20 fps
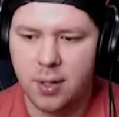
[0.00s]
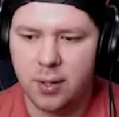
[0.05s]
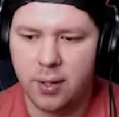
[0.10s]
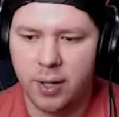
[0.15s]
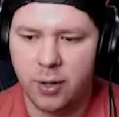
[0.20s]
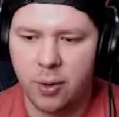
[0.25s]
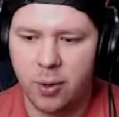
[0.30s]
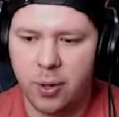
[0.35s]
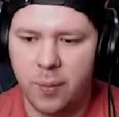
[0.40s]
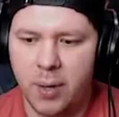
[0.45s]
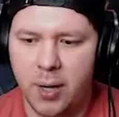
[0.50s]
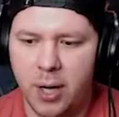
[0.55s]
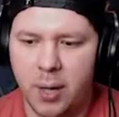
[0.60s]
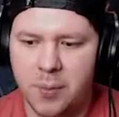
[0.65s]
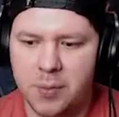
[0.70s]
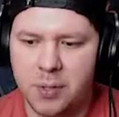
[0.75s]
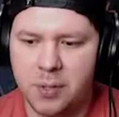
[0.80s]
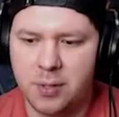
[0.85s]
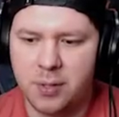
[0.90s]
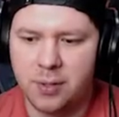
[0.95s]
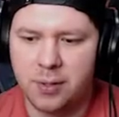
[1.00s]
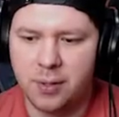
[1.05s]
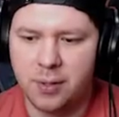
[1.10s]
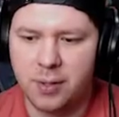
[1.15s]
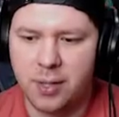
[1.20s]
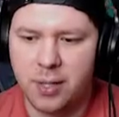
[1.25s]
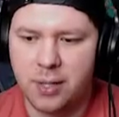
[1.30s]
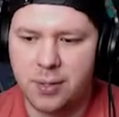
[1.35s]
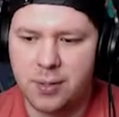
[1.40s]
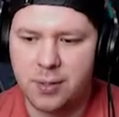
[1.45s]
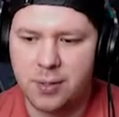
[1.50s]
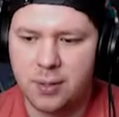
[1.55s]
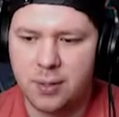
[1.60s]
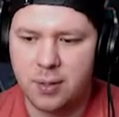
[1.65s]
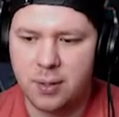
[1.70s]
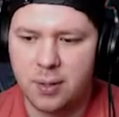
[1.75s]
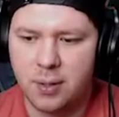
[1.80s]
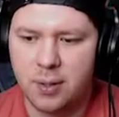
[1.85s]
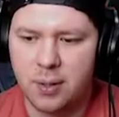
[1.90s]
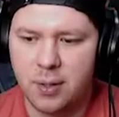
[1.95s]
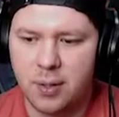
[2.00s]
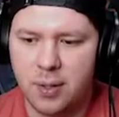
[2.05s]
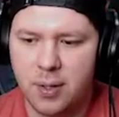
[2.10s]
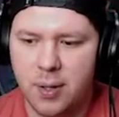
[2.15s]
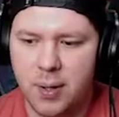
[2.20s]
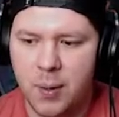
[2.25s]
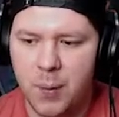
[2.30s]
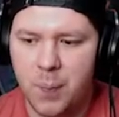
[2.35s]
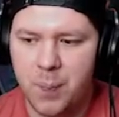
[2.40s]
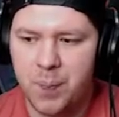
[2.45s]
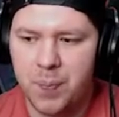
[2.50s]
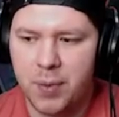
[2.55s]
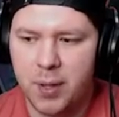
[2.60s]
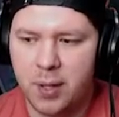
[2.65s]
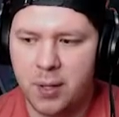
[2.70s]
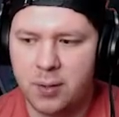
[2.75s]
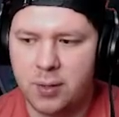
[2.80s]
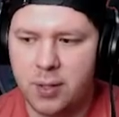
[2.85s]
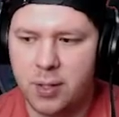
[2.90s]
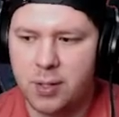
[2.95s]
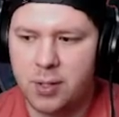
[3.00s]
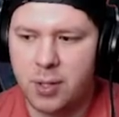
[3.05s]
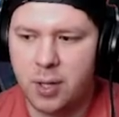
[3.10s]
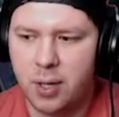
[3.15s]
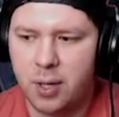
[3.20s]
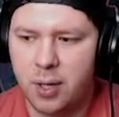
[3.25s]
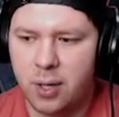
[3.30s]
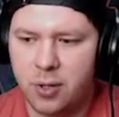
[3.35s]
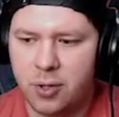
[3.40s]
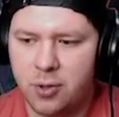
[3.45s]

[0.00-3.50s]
Like, the only way it helps us is through this. Discard